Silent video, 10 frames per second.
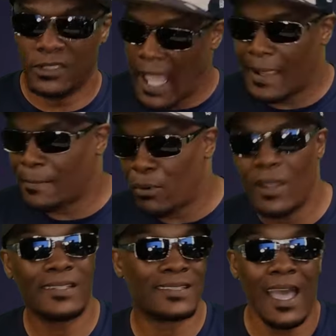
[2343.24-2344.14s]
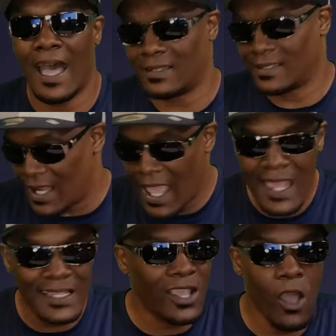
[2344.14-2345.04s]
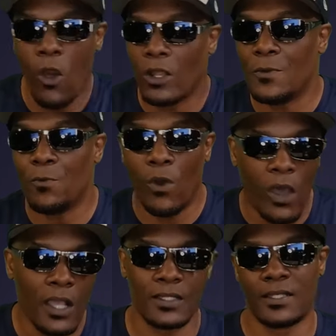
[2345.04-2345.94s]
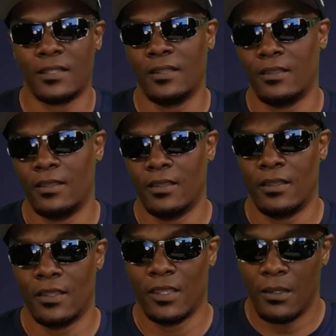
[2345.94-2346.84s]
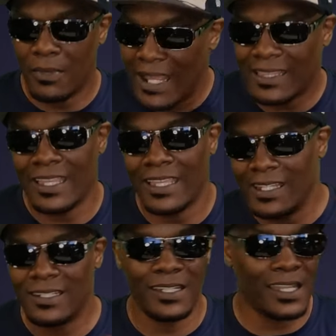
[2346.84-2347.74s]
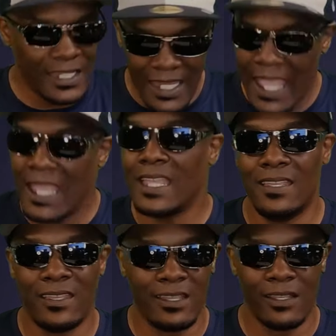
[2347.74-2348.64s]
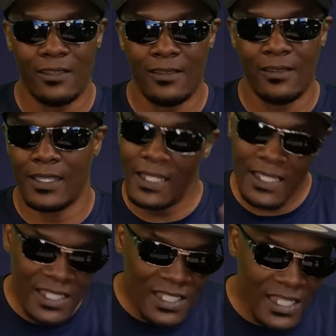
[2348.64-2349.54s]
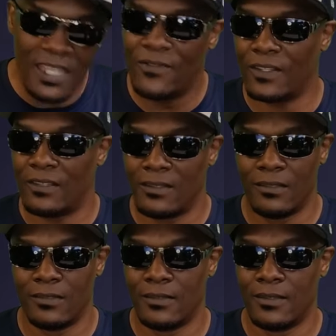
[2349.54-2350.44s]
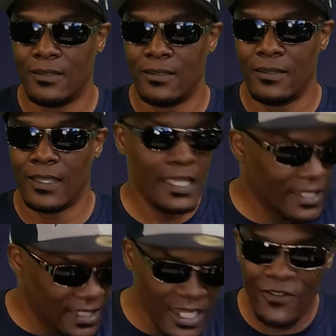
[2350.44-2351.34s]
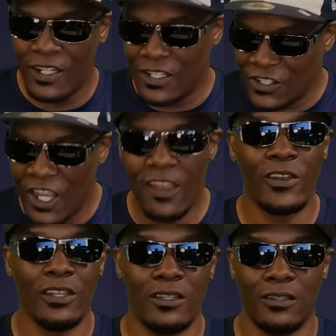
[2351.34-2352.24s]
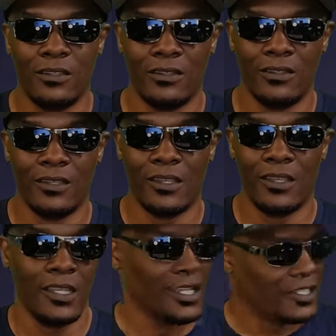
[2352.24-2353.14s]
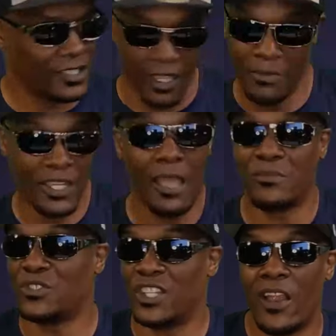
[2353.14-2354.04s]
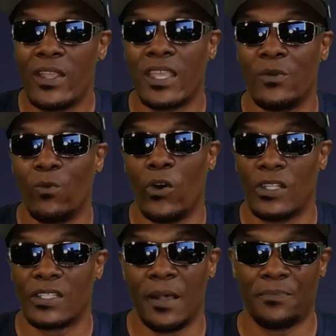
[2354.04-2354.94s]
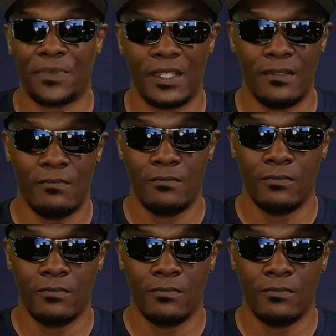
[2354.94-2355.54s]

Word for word: Dak Prescott can ask all he wants. But at the end of the day, it's Stephen. It's Stephen and Jerry. Sometimes Jerry can want something.